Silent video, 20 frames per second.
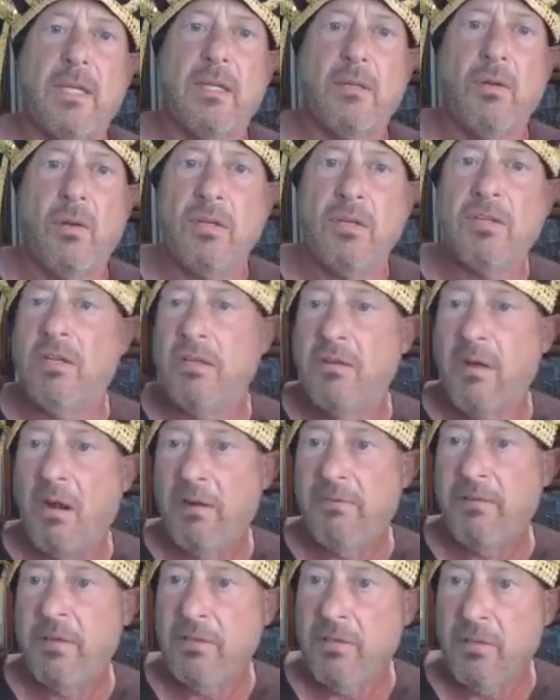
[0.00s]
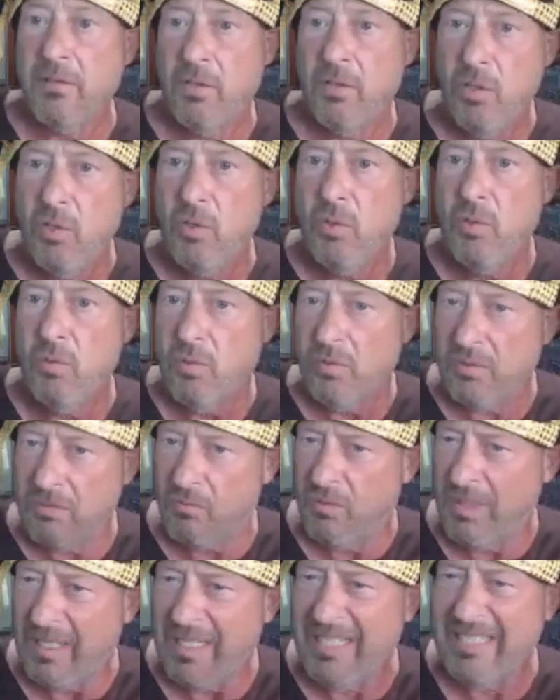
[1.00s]
uh, Lord Carnarvon, who
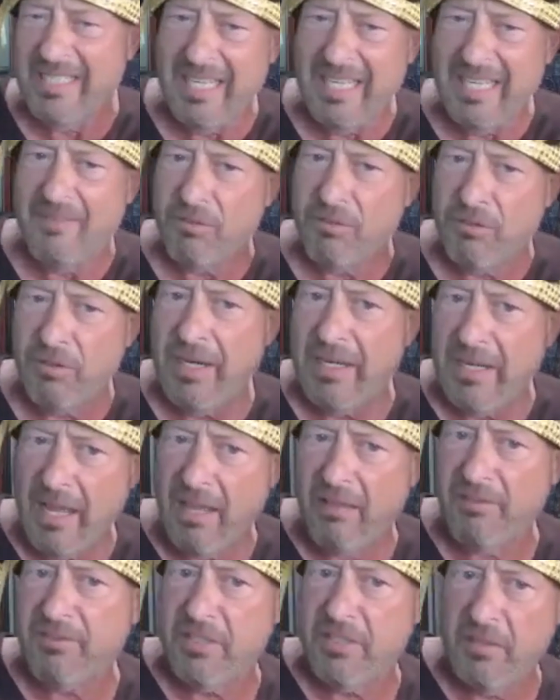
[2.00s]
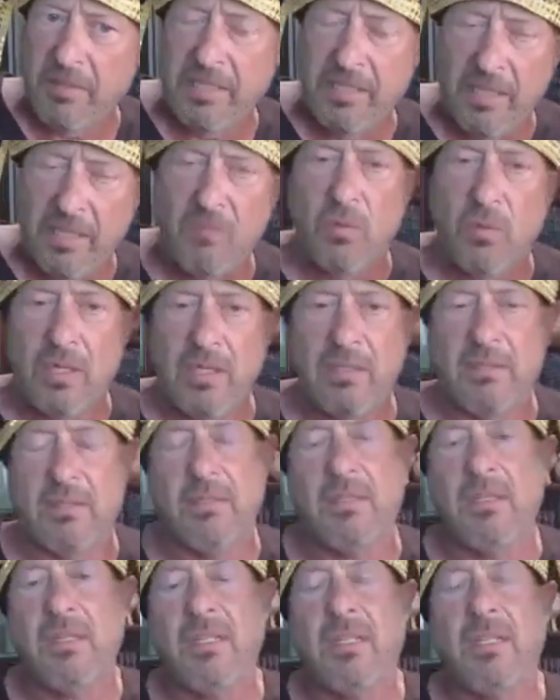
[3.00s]
really didn't have great health to begin with,
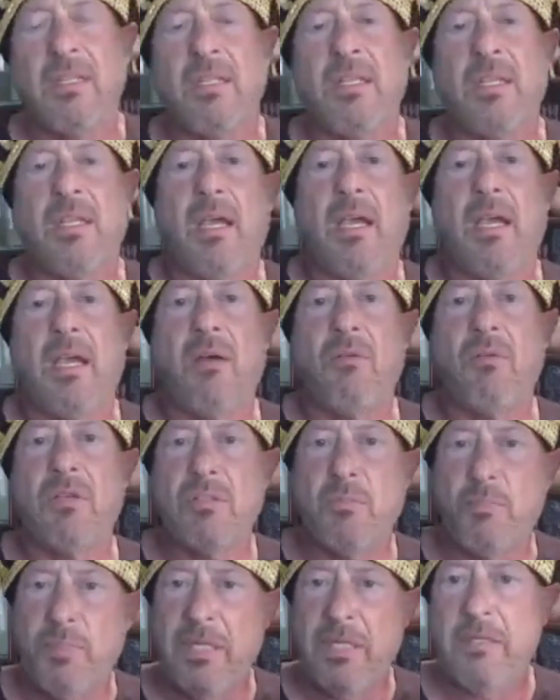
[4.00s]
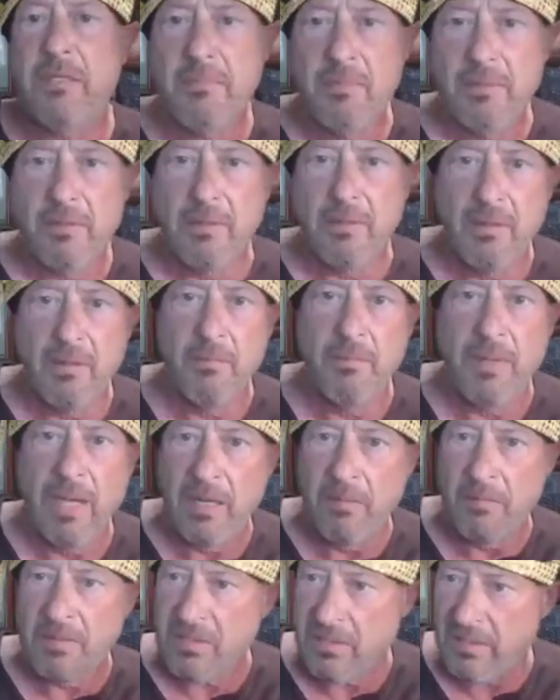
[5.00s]
uh, was bitten
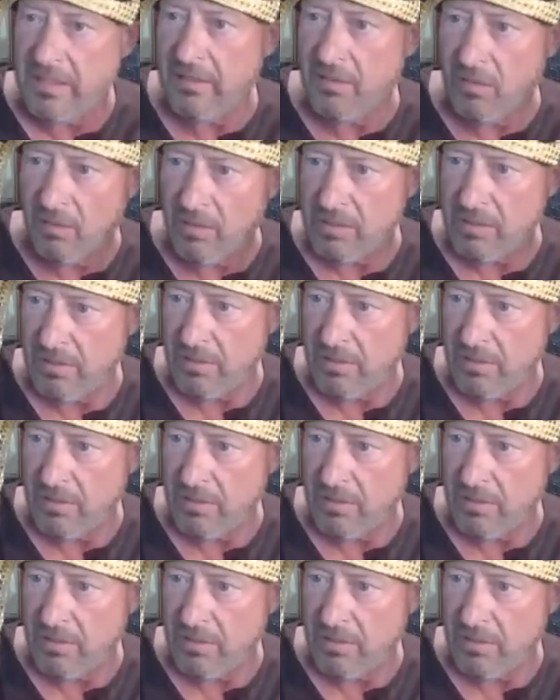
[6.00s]
by a mosquito or